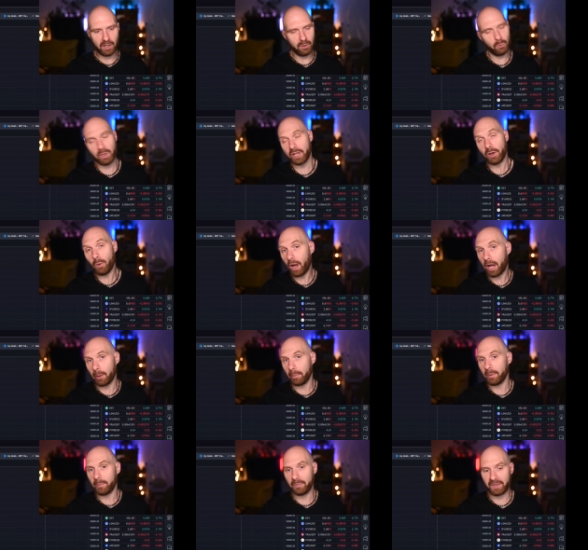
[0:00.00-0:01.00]
we go
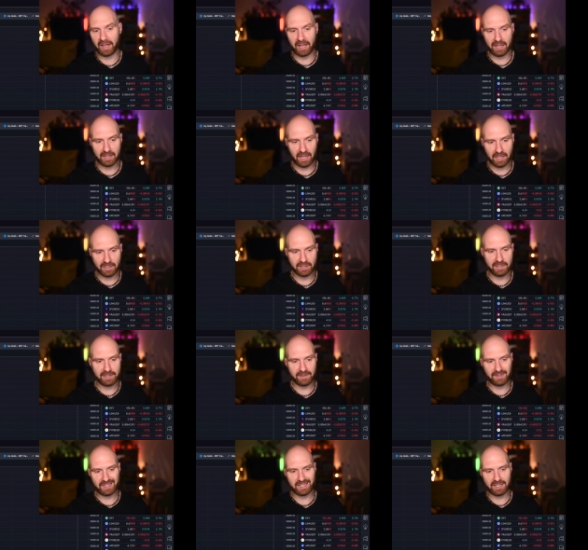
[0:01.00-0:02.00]
up and actually
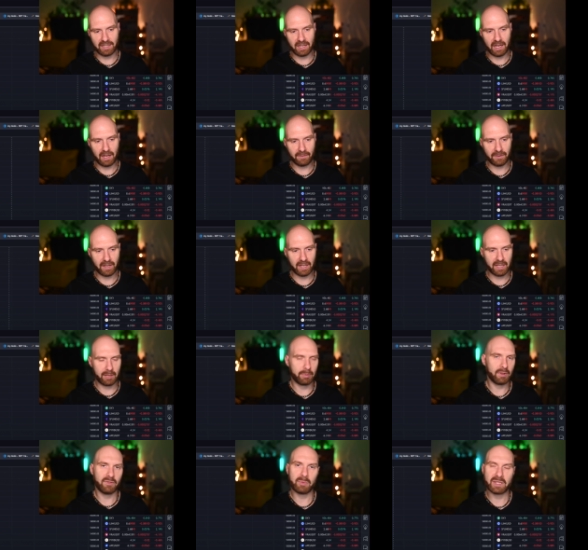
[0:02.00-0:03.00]
17.5k a couple of